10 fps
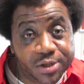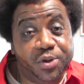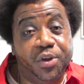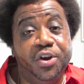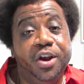
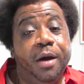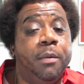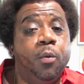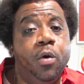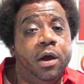So the
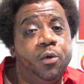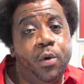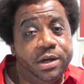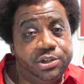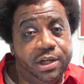number one
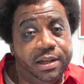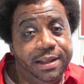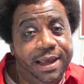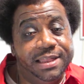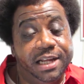question
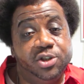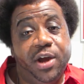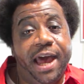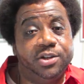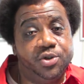that you
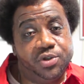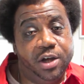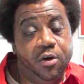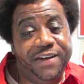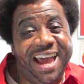ask
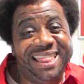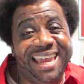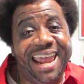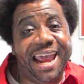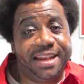yourself at
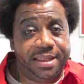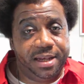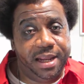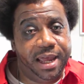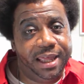the end of the
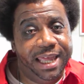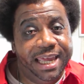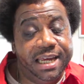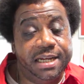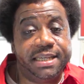day
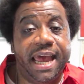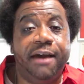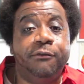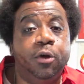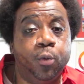is,
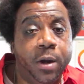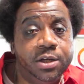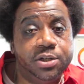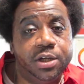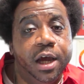have you
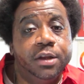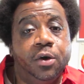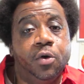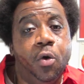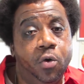reached the
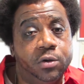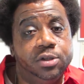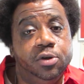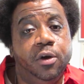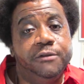goals
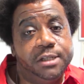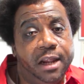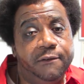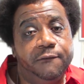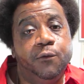you have
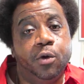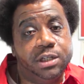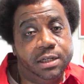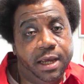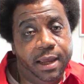set for
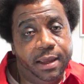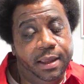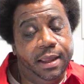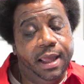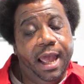today?
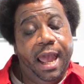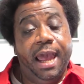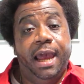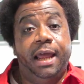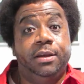
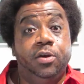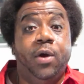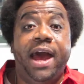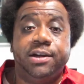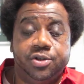And
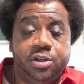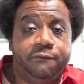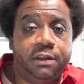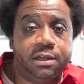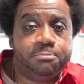you ask
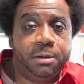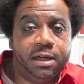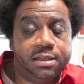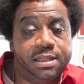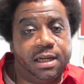yourself this
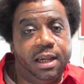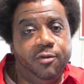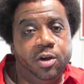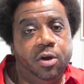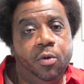because it's
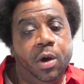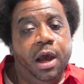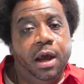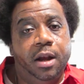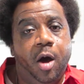giving you
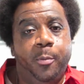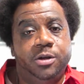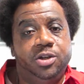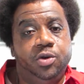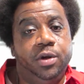an
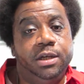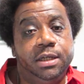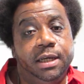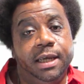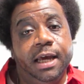opportunity